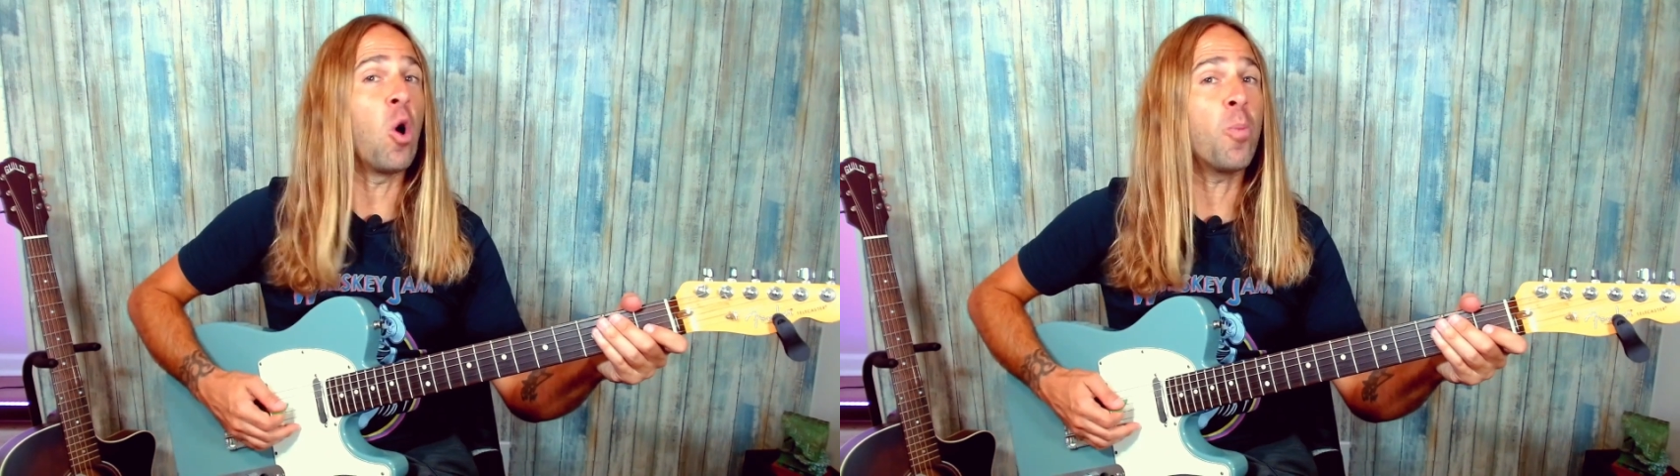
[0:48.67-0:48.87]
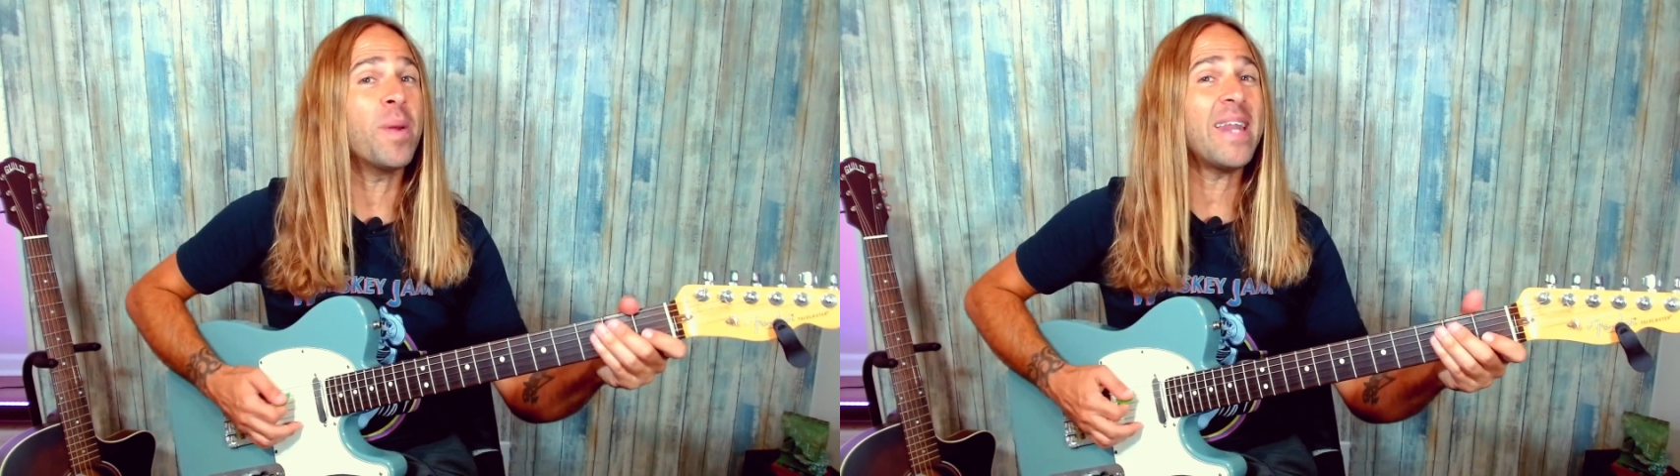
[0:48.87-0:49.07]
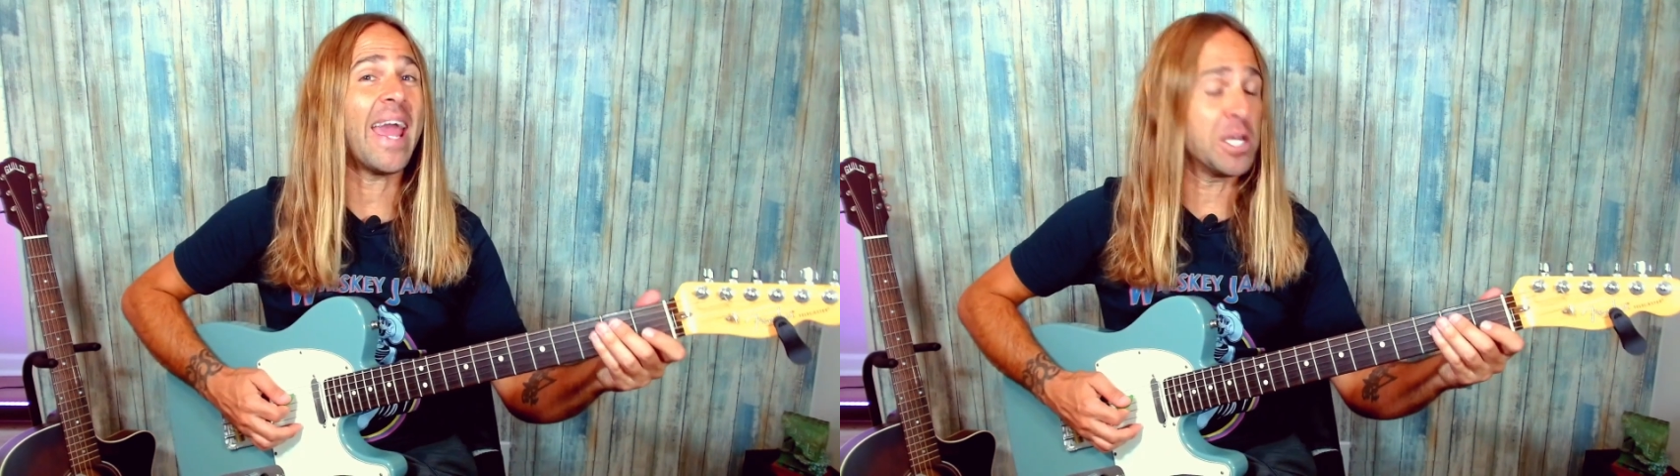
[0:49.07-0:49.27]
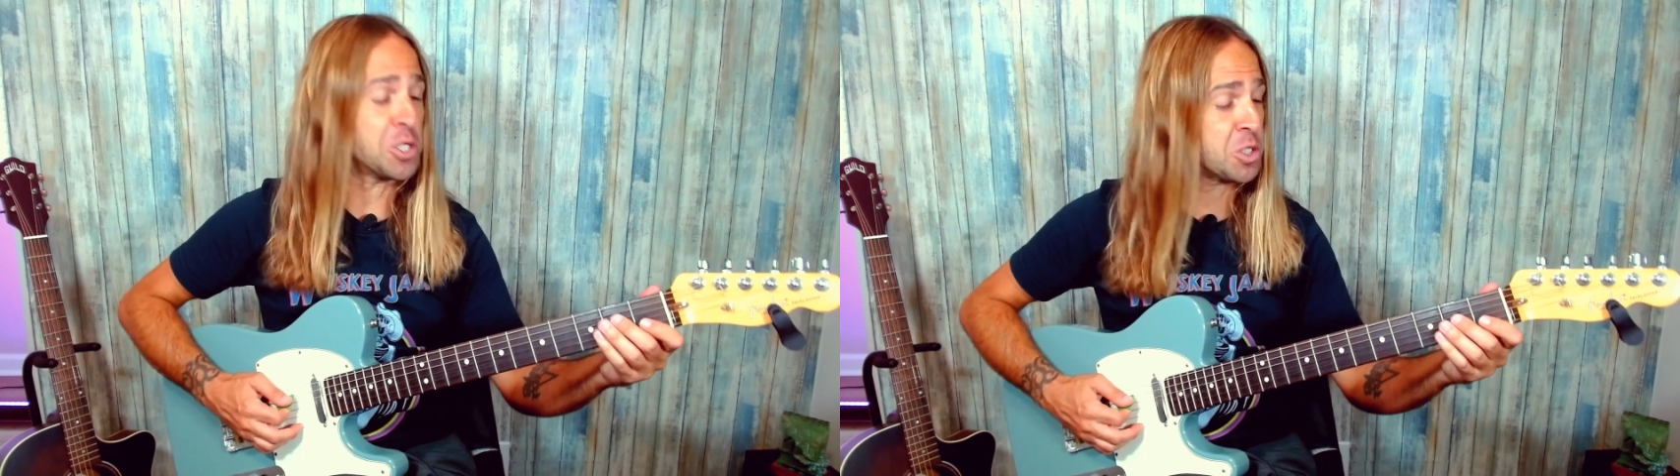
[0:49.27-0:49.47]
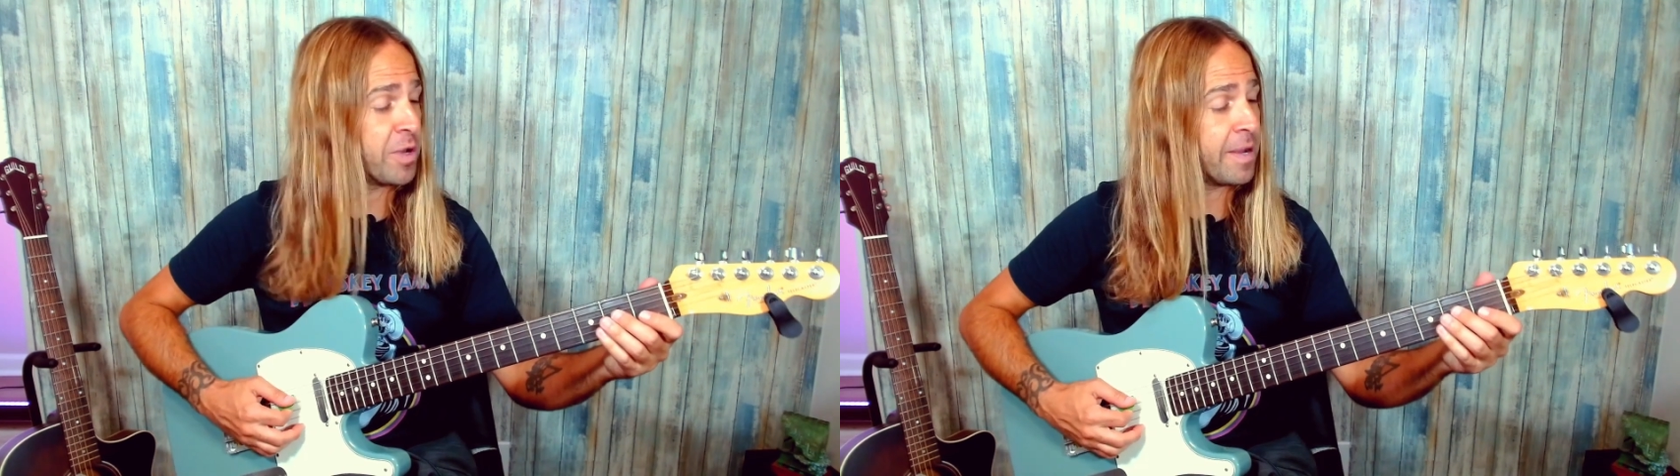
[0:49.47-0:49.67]
open A
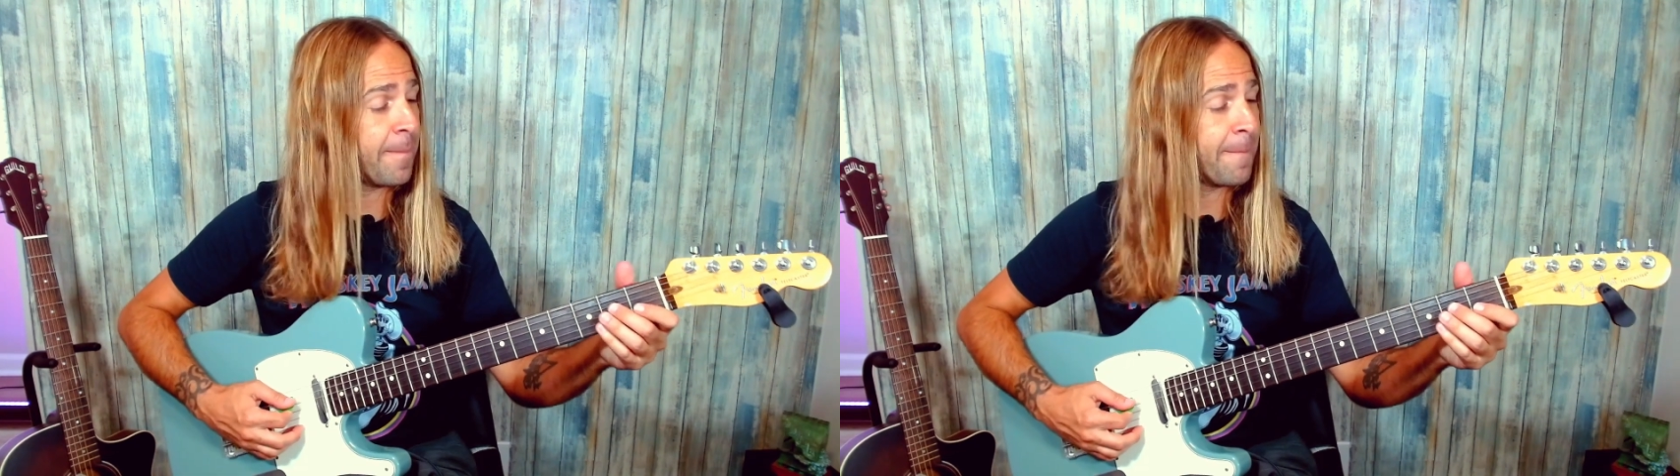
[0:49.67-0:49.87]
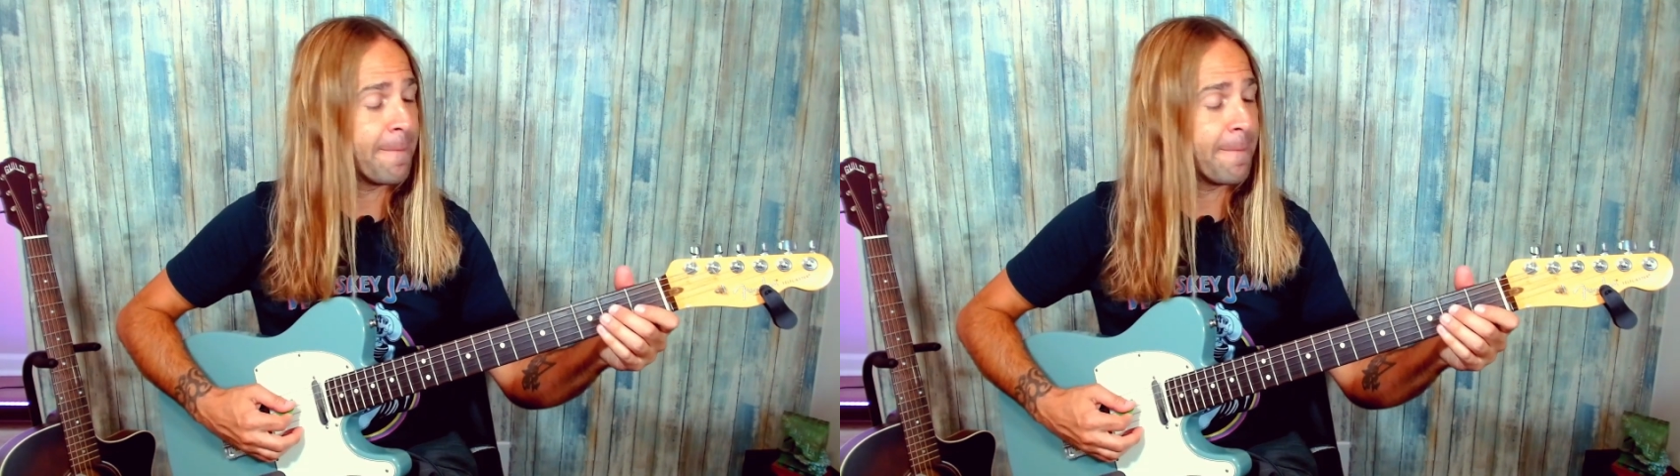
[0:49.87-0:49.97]
string,